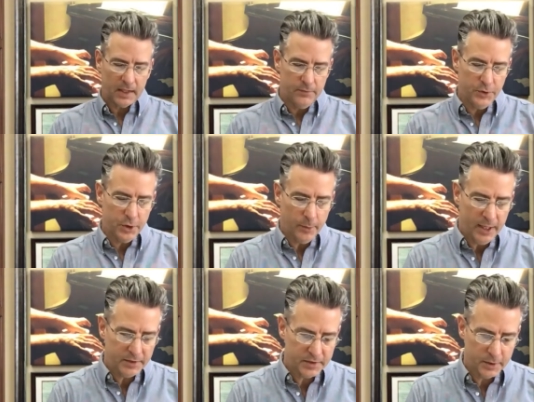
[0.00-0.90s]
if you go
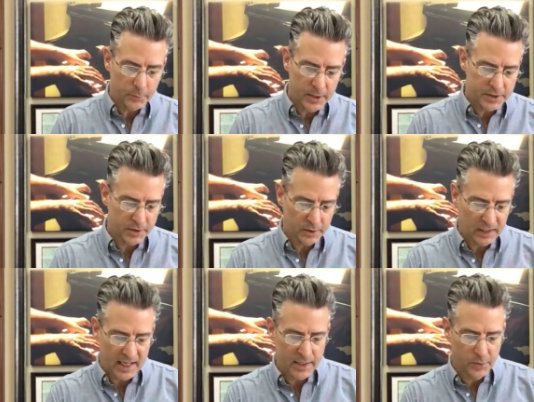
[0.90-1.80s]
back to the original
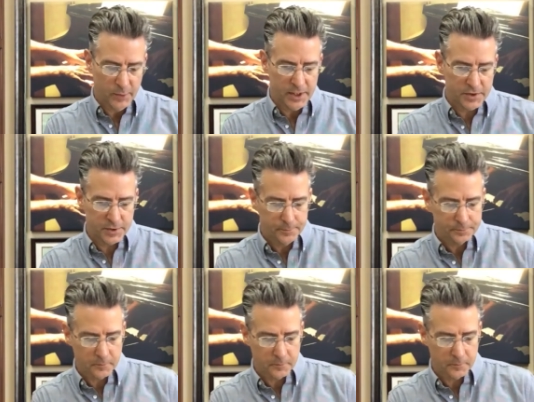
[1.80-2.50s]
language,